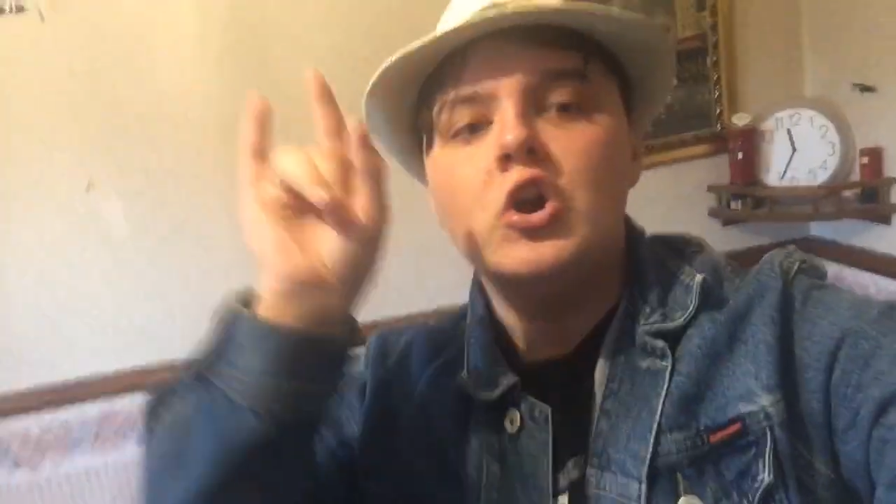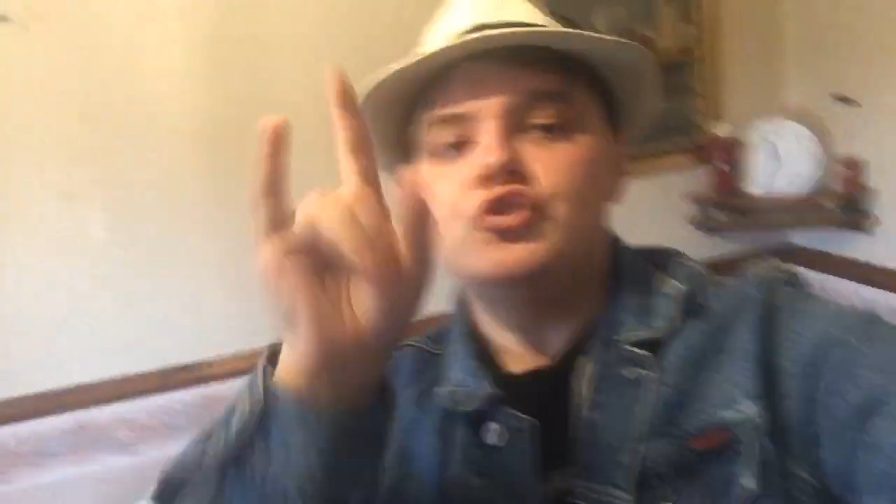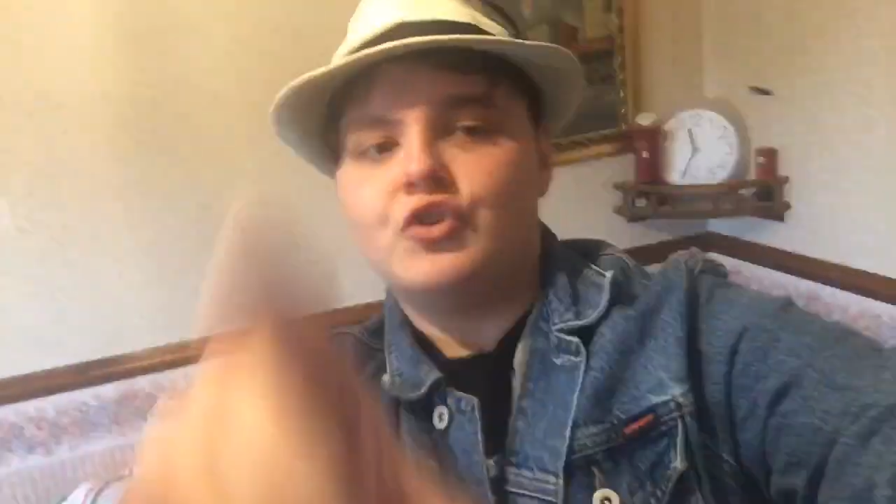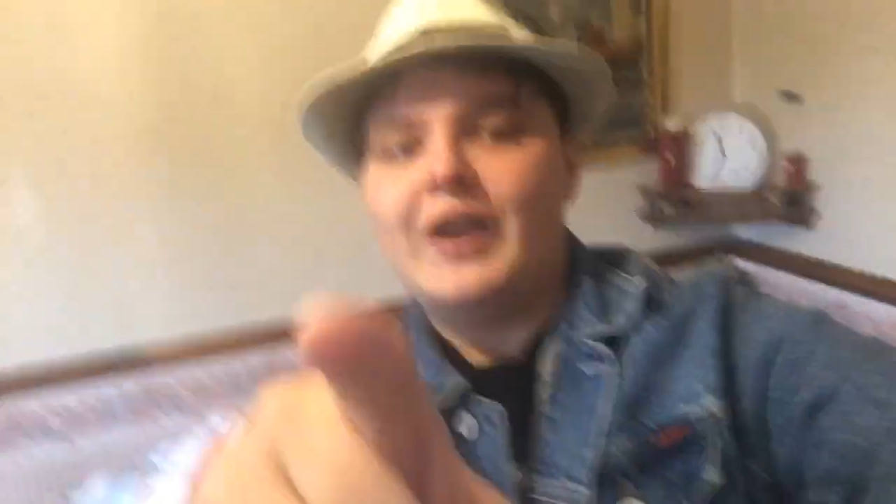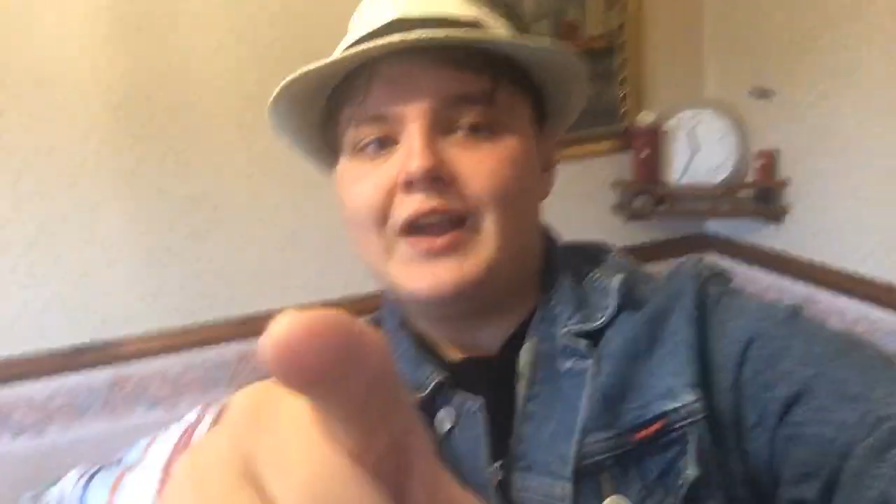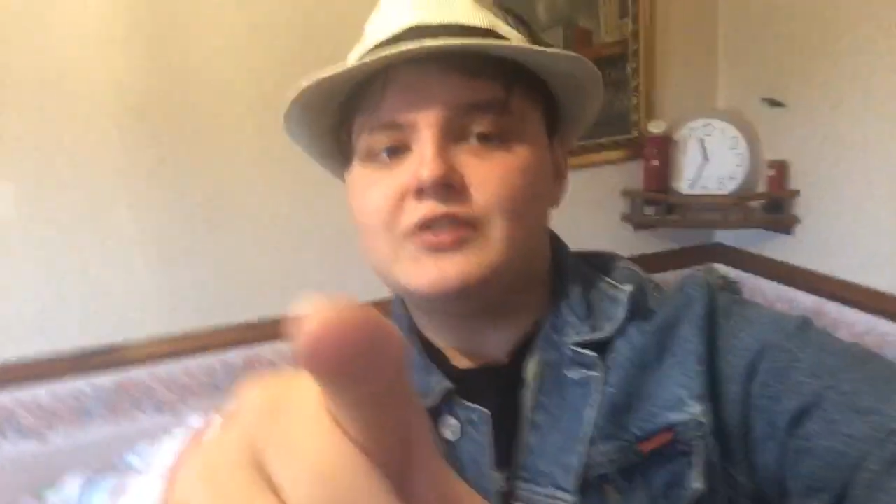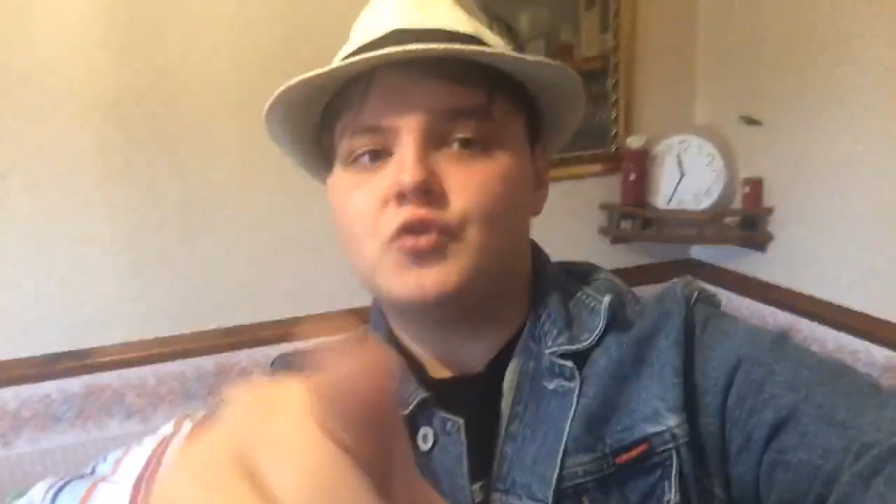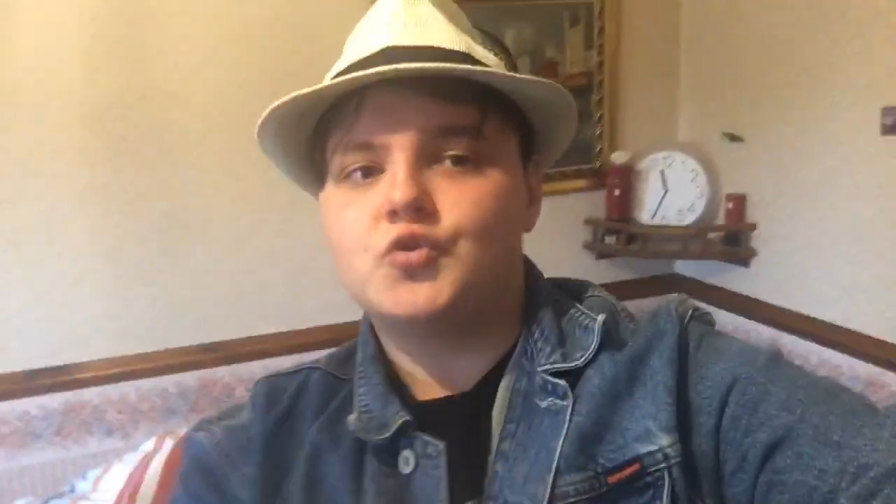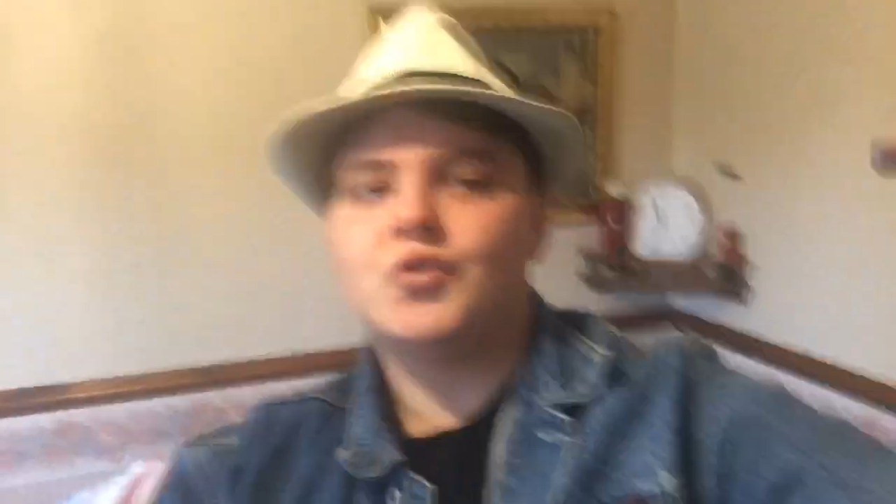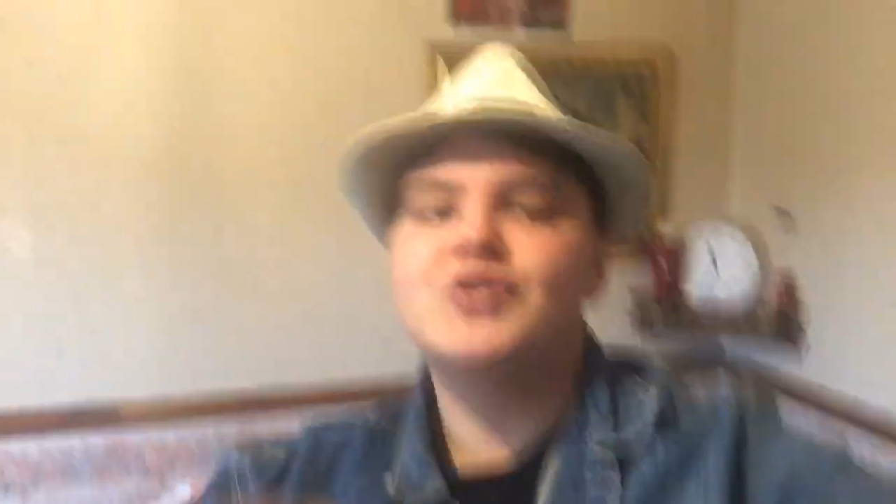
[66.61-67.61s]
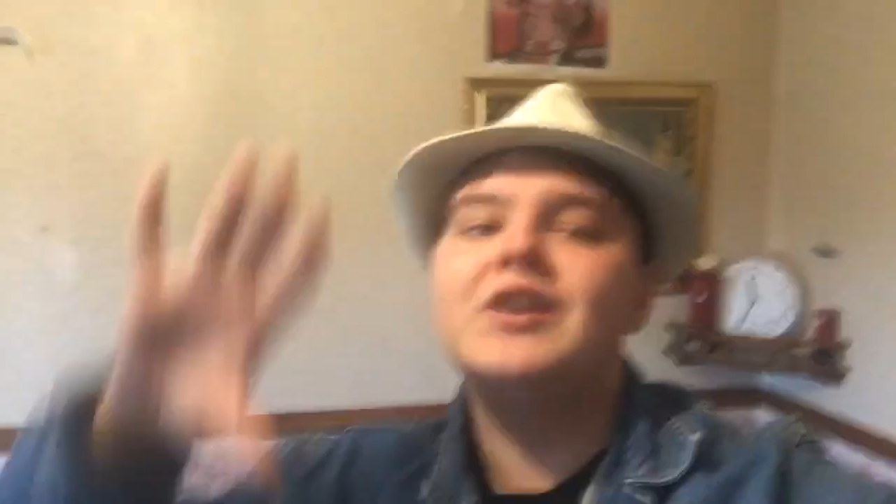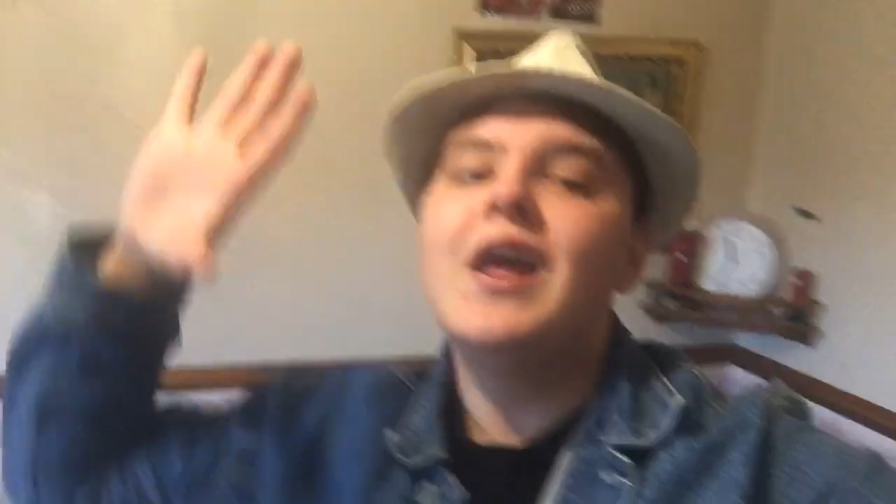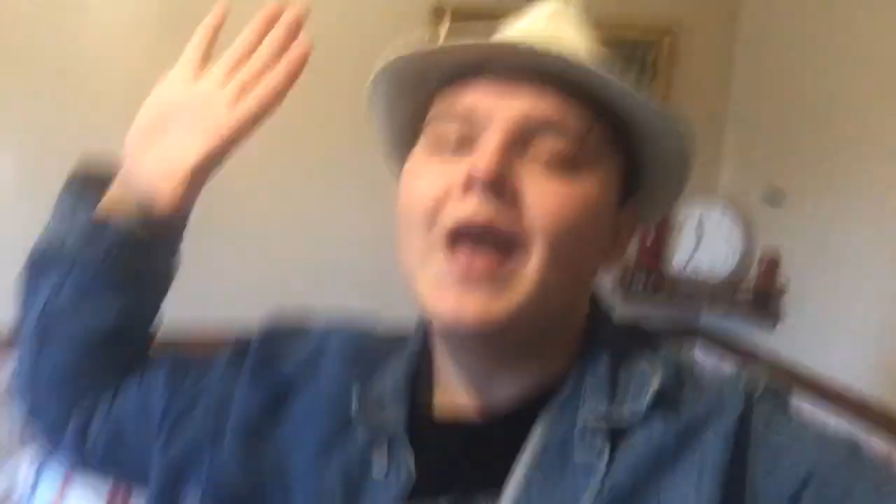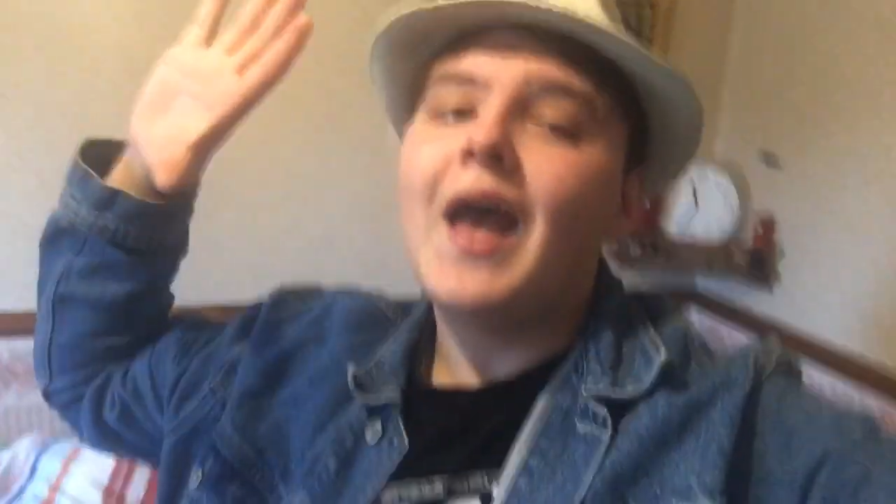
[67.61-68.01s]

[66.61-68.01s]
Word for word: So thank you guys for watching.